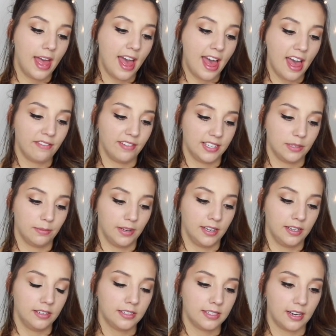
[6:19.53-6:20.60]
Hair
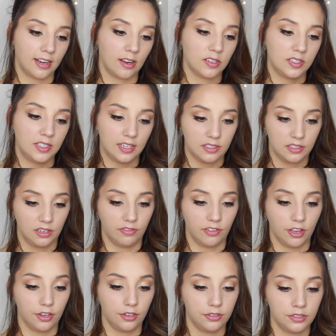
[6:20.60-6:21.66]
Vitamins, and I got 60 of
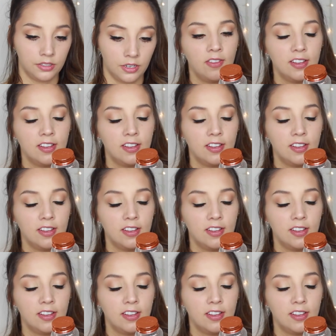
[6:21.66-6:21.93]
those.